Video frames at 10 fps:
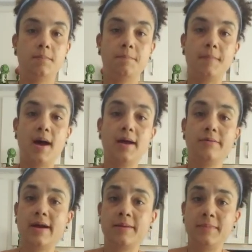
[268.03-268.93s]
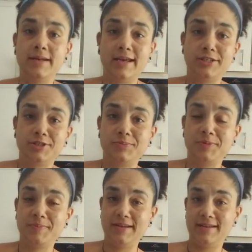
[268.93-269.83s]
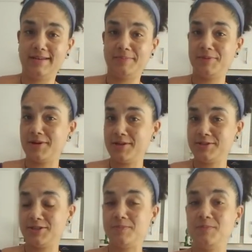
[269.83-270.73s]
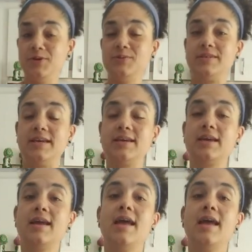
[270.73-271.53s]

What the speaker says: my recommendation would be put on some music